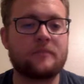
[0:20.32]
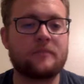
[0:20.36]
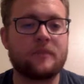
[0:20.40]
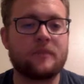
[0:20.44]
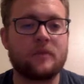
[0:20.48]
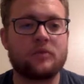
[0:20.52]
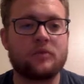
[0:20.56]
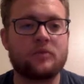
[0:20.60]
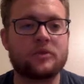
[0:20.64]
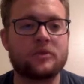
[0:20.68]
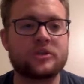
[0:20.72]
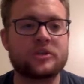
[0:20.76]

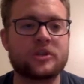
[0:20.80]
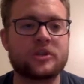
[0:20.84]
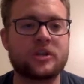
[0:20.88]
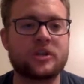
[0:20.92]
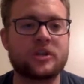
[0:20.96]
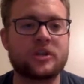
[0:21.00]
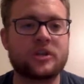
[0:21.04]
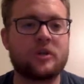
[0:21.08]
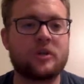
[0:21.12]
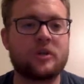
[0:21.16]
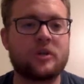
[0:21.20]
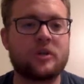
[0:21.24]
we're just going to
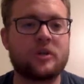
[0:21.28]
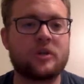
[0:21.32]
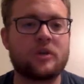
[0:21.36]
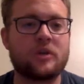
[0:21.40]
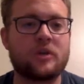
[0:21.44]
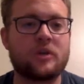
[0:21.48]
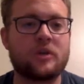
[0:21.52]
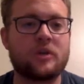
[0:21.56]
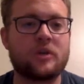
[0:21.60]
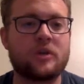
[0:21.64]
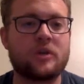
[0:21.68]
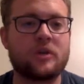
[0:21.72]
want to type
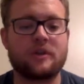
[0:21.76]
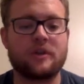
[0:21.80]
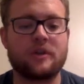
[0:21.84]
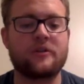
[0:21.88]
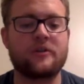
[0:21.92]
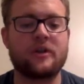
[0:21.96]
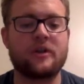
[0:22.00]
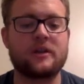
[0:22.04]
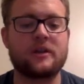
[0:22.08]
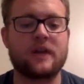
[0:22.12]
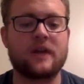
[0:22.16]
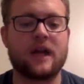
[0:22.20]
in Python
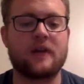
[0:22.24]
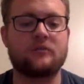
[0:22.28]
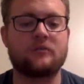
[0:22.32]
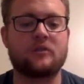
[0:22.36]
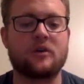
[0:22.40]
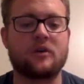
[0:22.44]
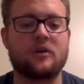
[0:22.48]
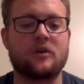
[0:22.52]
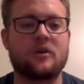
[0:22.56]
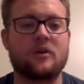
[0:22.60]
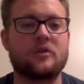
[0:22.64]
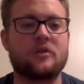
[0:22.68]
download.